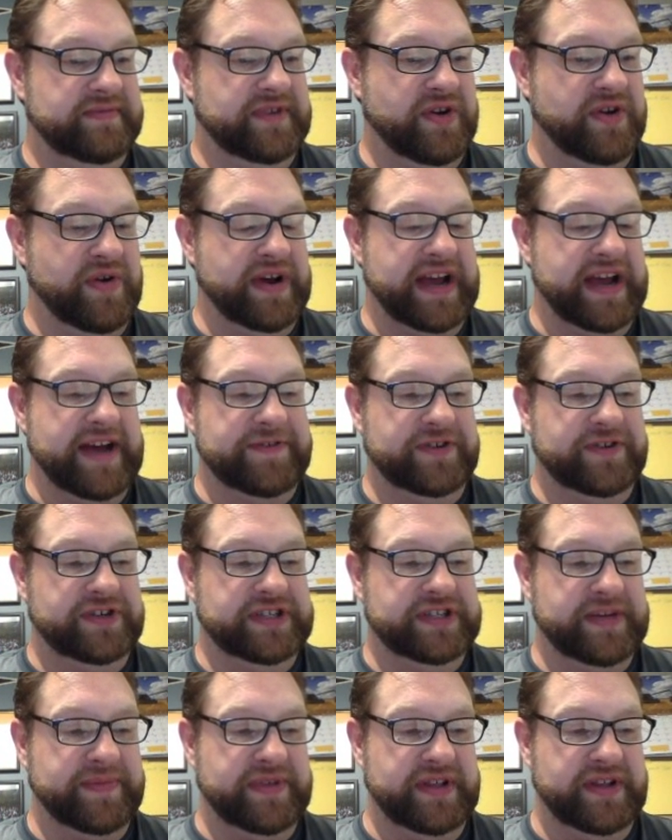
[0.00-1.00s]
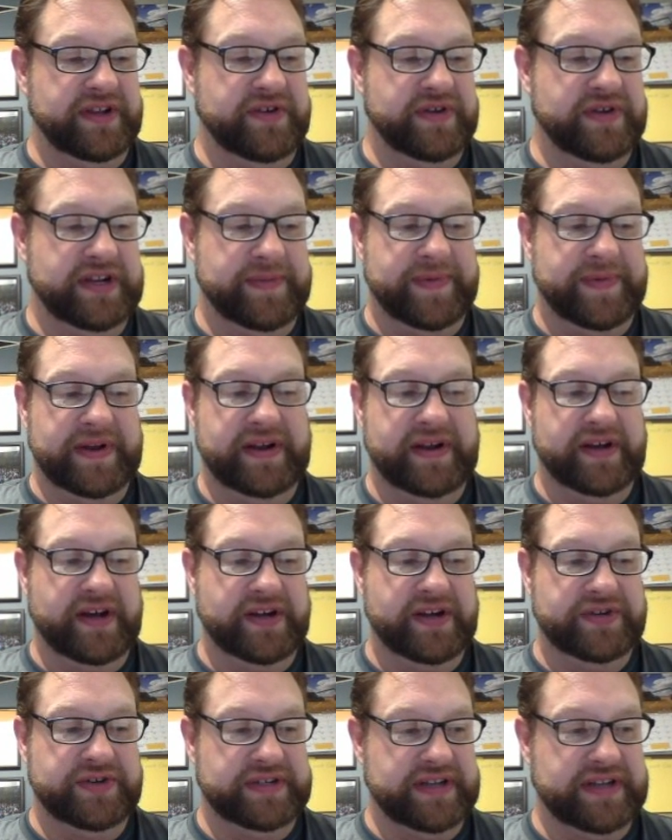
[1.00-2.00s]
Going after some of the new independent
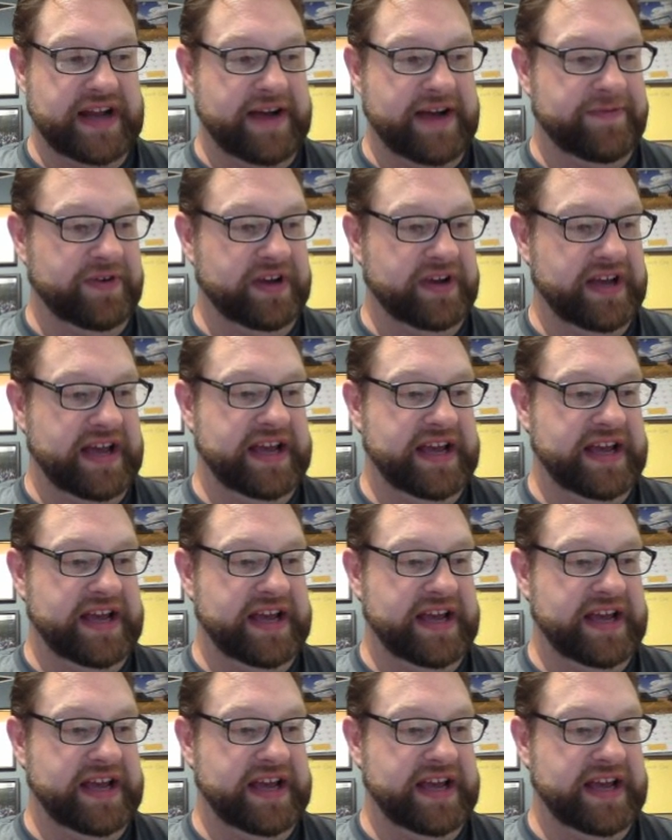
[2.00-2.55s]
countries in Africa,